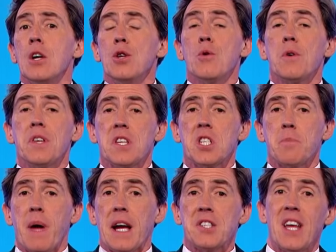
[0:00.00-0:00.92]
you can
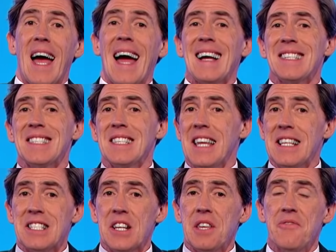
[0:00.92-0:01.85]
expect to
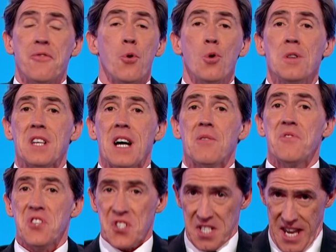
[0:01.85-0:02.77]
accidentally fall down the
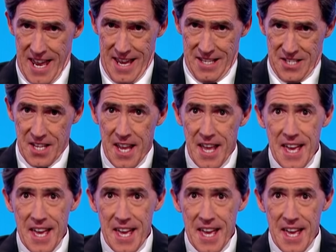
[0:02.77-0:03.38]
stairs.